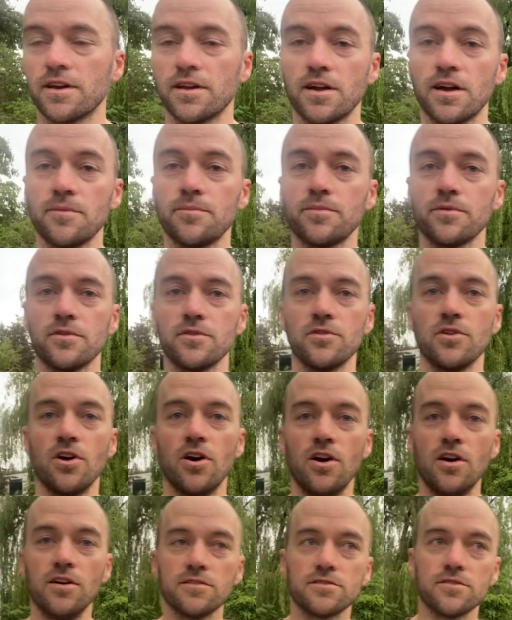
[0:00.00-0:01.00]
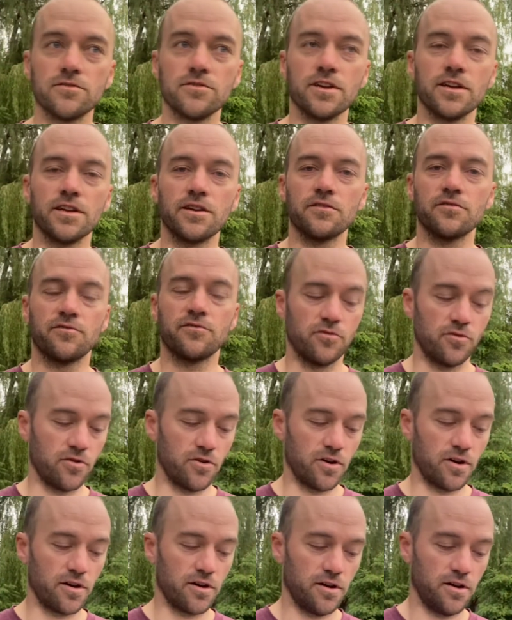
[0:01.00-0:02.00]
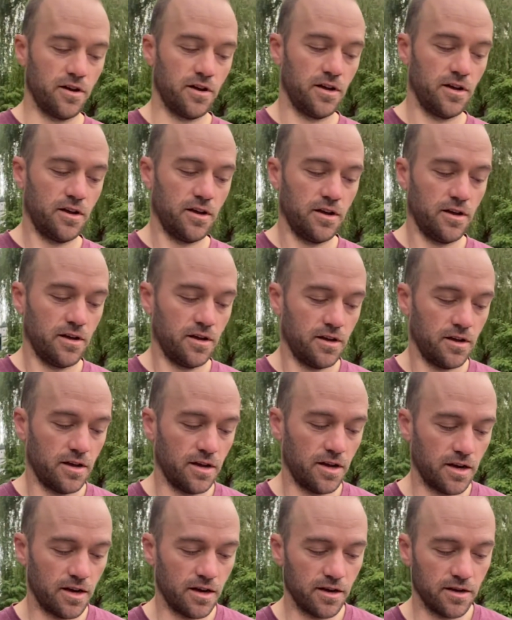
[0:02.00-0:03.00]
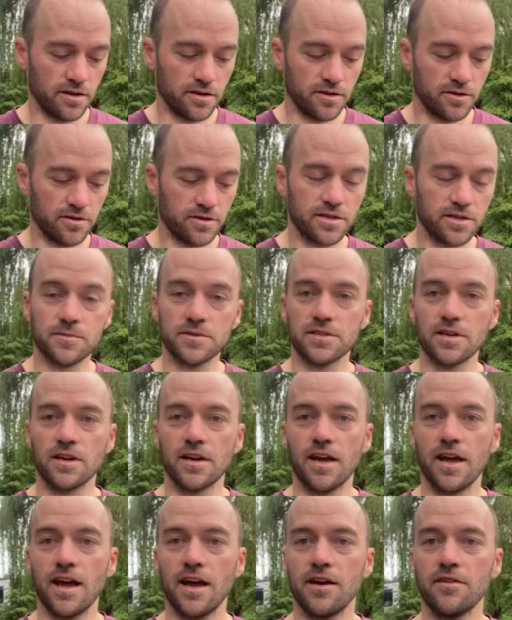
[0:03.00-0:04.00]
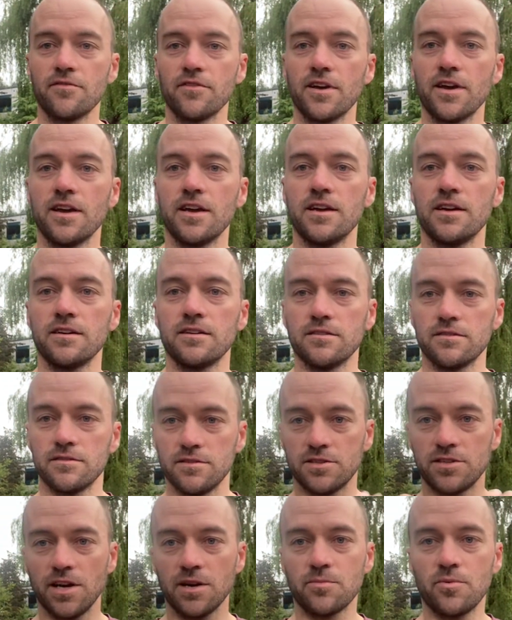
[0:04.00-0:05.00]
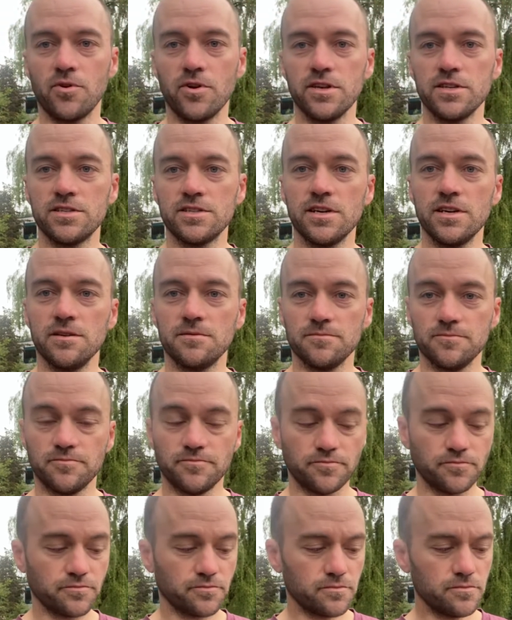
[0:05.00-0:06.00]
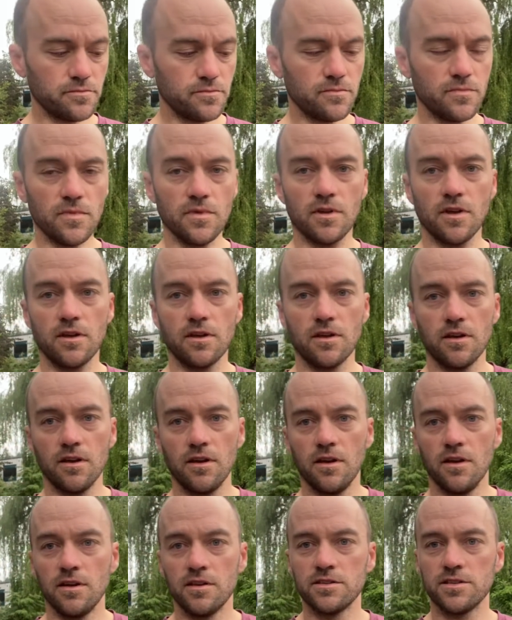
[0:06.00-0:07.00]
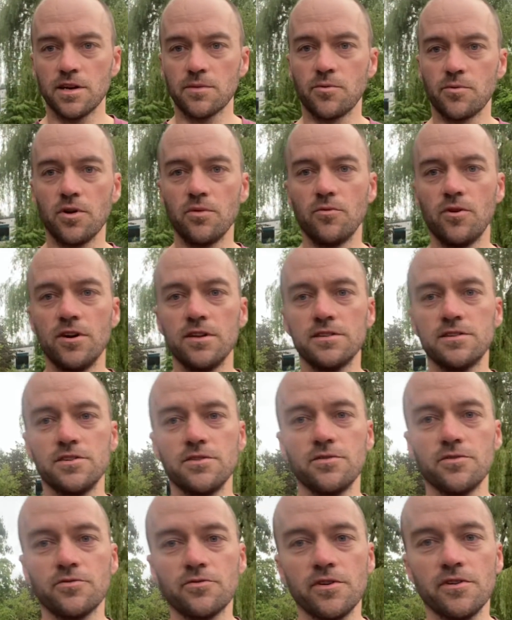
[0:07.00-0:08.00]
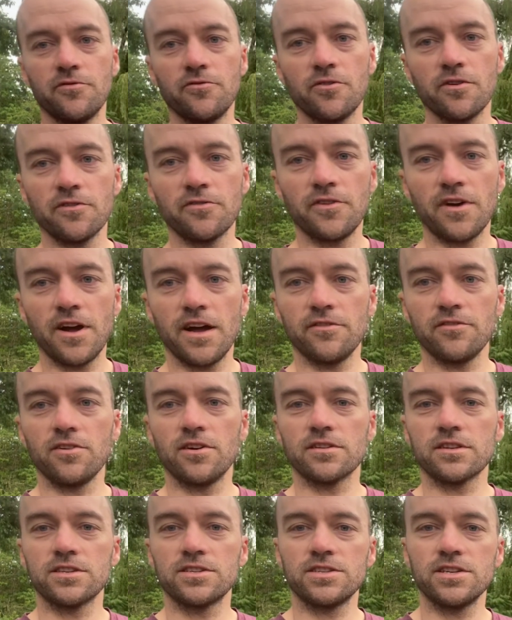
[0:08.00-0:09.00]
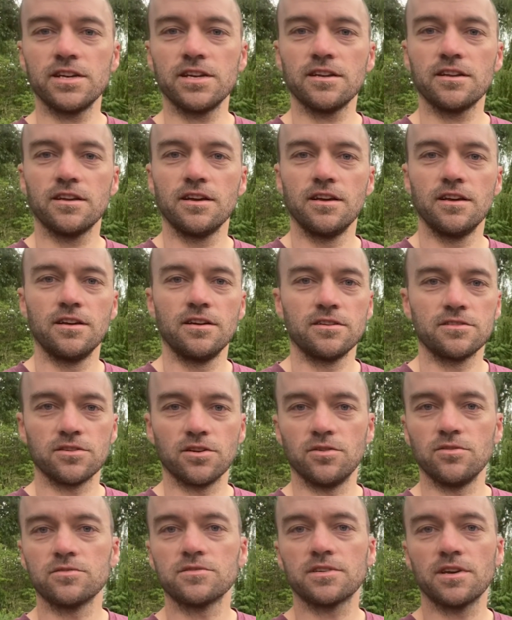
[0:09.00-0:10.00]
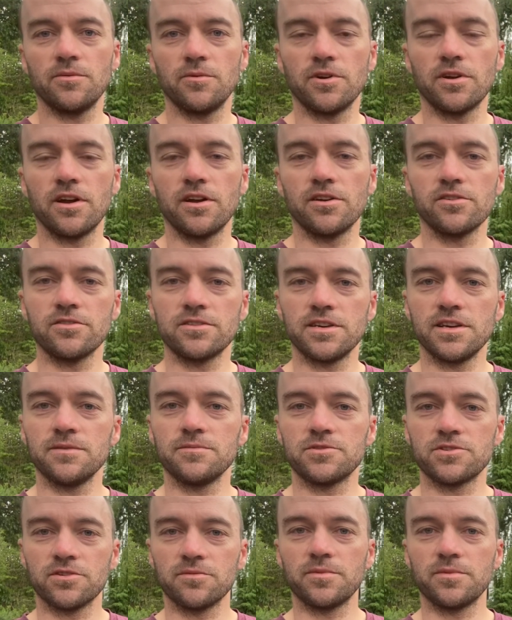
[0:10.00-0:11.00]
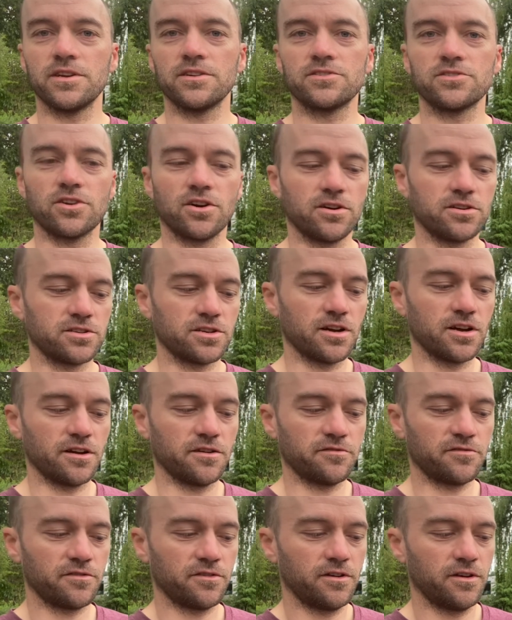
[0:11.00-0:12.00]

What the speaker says: up. You'll also need it for your team is going to have a checkpoint sheet, checkpoint 1, 2, 3, 4, 5 along the sheet. So someone on your team should be in charge of